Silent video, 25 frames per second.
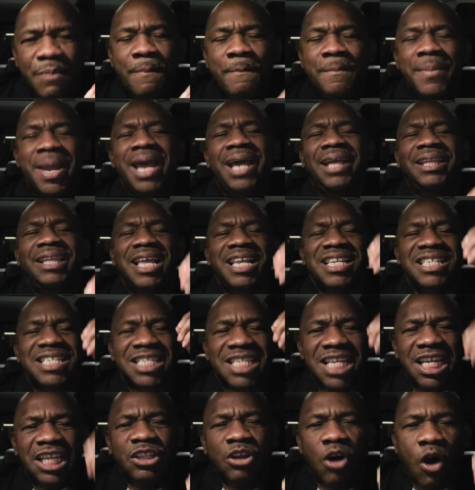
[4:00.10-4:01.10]
made a
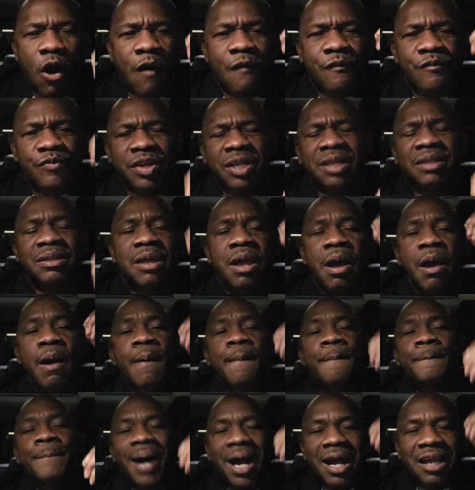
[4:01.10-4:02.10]
sin offering
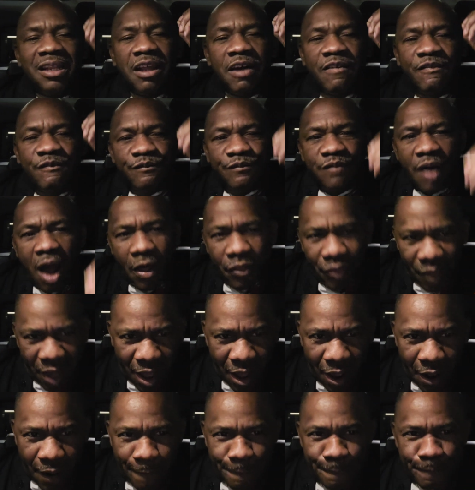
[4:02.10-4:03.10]
by the
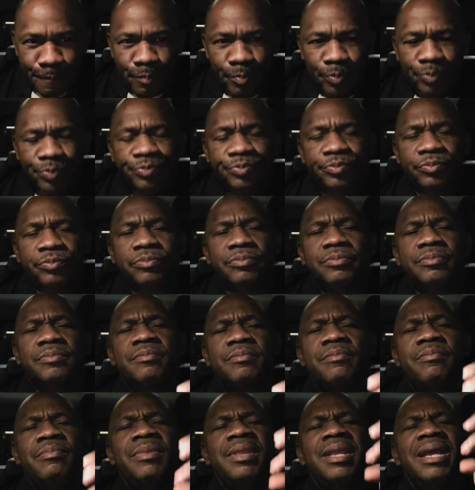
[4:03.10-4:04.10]
Father.
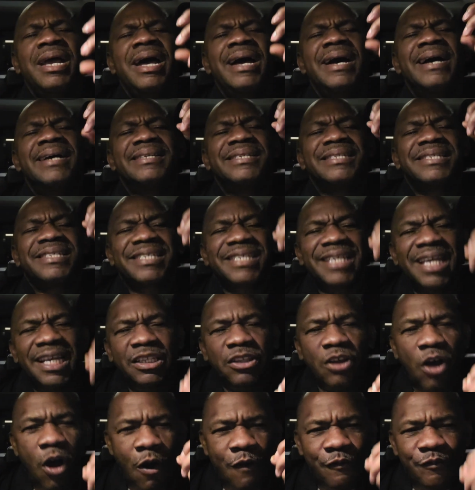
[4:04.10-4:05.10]
A
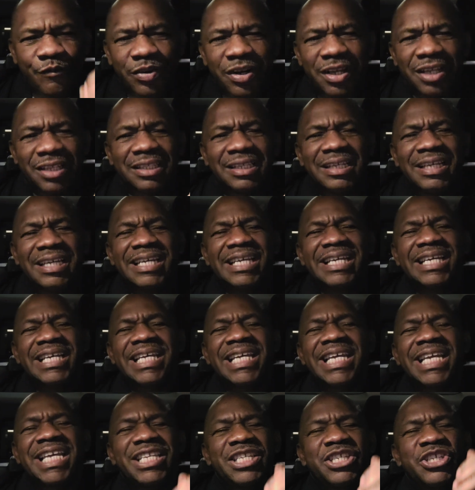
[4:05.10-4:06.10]
sin offering
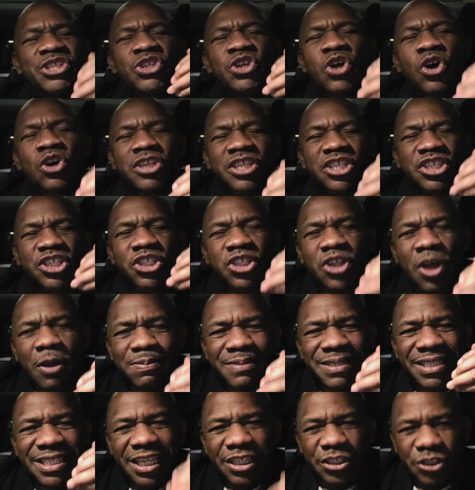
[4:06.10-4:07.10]
is your
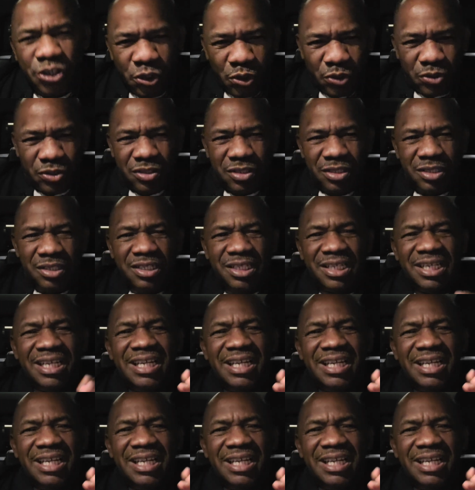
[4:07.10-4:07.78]
substitute